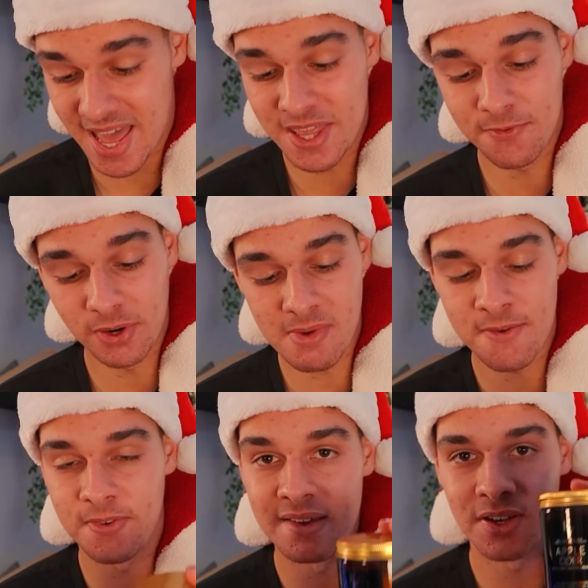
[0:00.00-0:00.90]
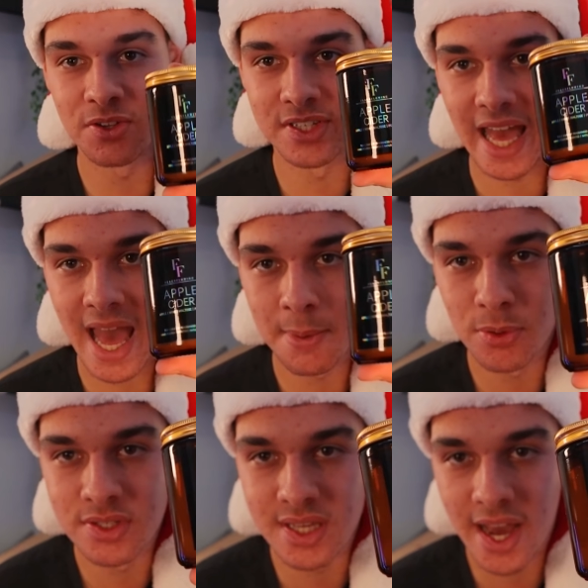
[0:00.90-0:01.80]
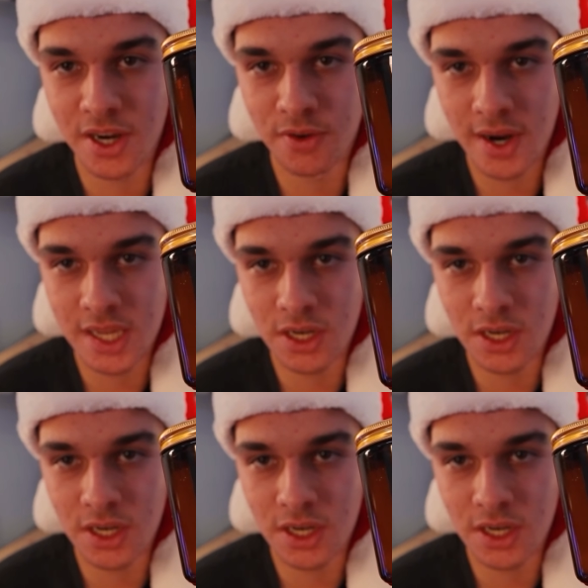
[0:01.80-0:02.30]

yeah, and then for my favorite, there's an apple cider right